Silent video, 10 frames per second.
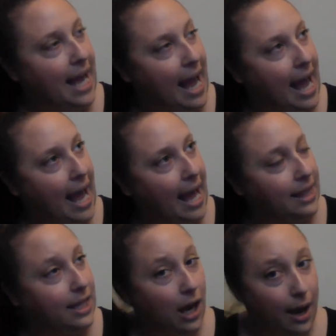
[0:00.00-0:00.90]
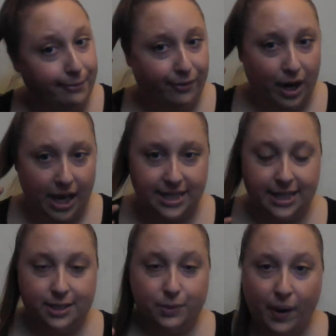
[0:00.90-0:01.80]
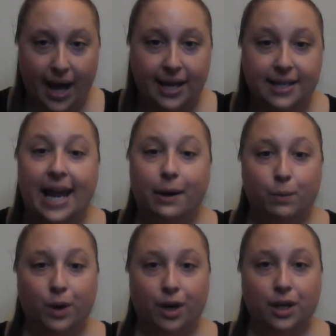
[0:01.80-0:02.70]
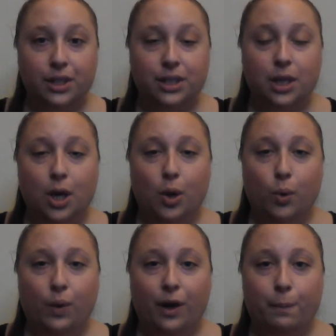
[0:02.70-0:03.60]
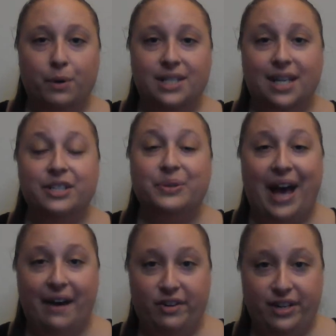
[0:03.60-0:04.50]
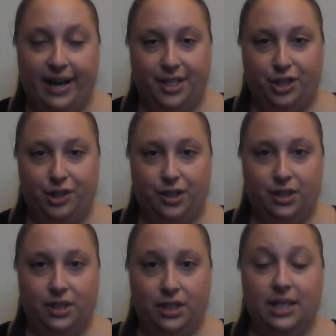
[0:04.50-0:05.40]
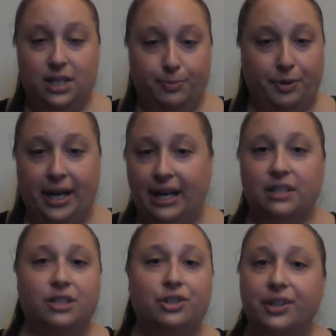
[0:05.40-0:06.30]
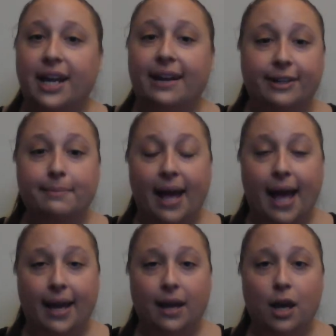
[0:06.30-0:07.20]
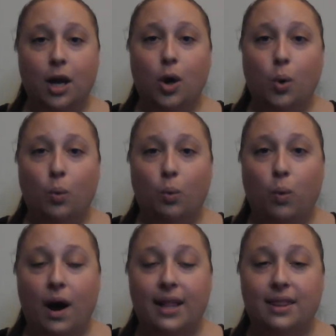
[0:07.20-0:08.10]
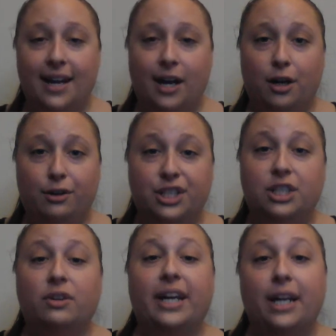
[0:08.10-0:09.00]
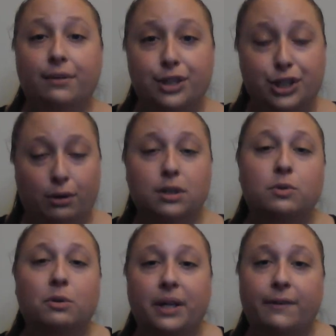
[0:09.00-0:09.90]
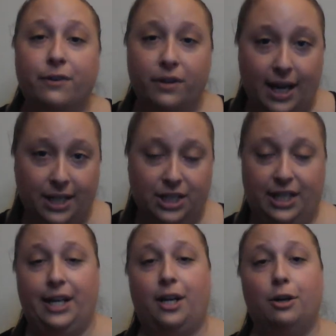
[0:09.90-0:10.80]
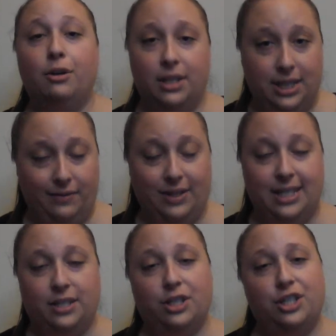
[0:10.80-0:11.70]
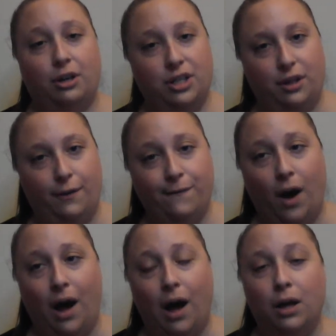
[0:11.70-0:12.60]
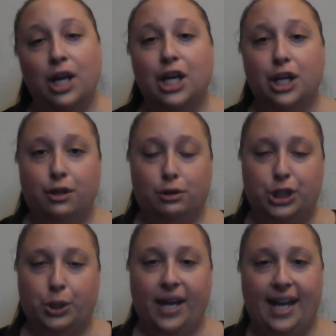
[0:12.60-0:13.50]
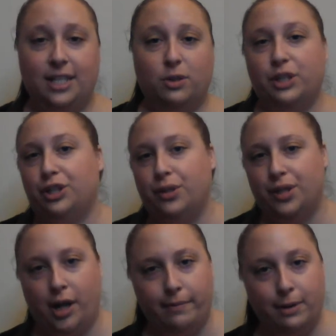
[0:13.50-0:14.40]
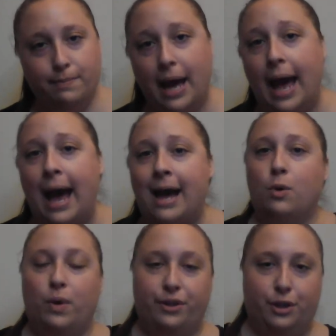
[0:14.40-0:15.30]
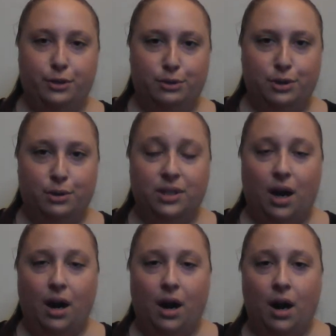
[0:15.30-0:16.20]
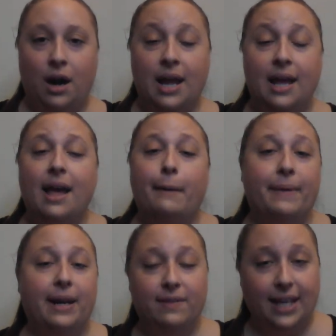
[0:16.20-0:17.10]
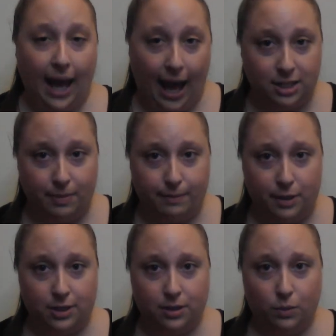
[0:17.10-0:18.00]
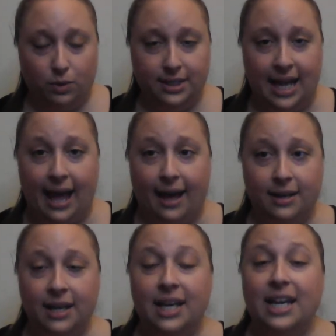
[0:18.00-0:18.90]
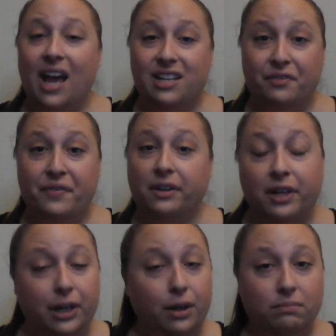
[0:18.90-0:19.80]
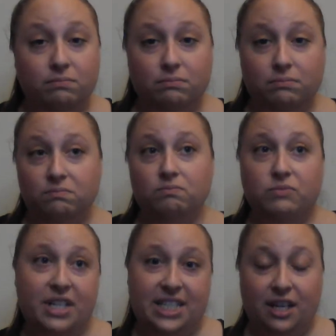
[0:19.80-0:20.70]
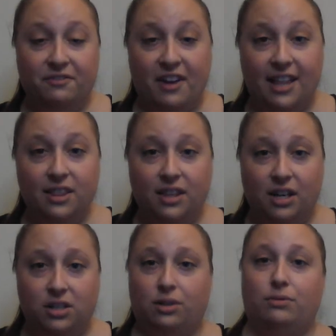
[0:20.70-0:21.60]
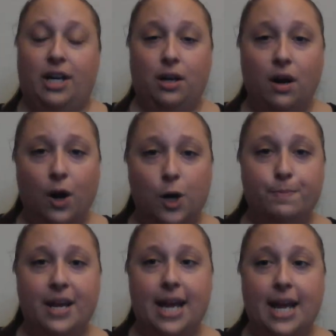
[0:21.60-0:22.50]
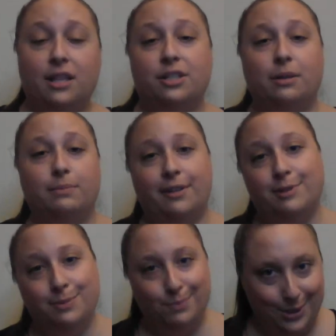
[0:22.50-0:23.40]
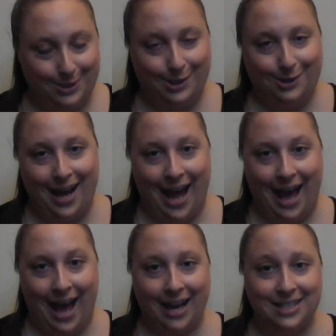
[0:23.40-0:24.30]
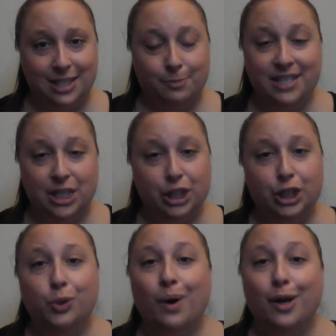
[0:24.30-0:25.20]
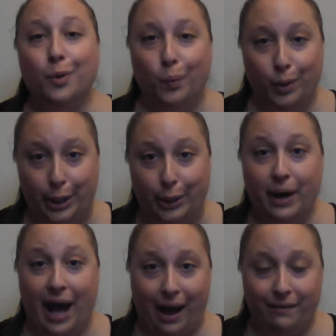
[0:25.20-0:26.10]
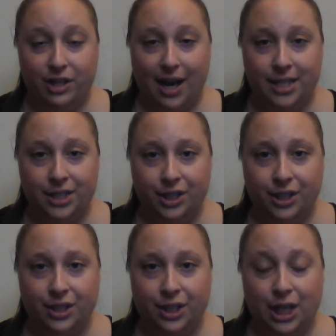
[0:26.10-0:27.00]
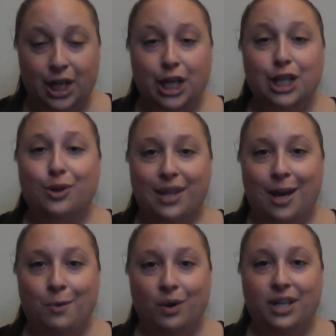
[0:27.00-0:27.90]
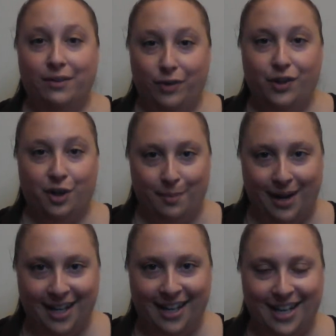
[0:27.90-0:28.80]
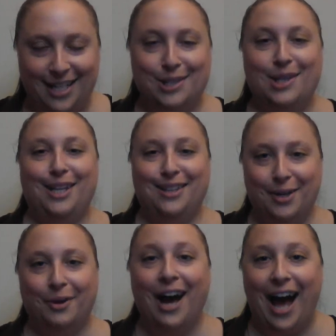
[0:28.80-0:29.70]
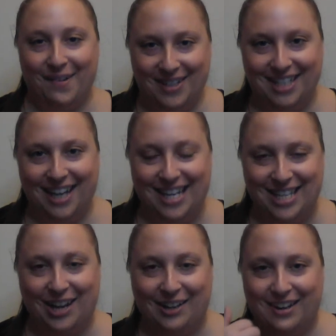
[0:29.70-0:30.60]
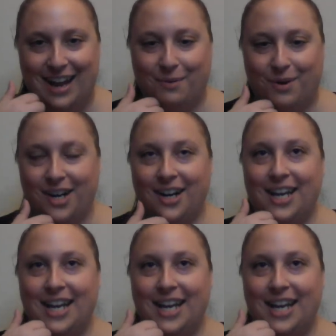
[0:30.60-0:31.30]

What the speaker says: And the upfront is when networks will present to advertisers in the spring, it's usually every May, what their slate of shows will be for the next year. The TV season starts in the fall. They'll showcase which shows are coming back, what their new shows are, and many of the cast members will attend. It's a fairly ritzy event. There's a red carpet, there's sometimes musical acts. It's basically you want to woo advertisers so they will give you their money and so that they will advertise on your network.